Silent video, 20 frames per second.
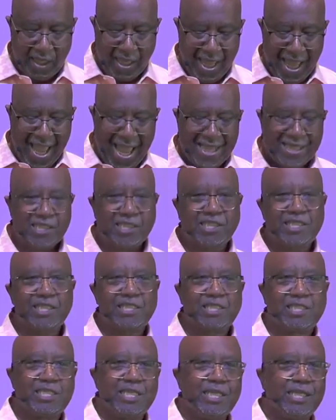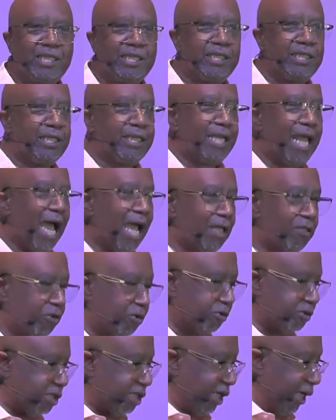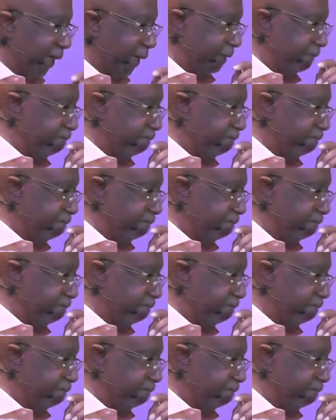Acts 16, 9 through 10.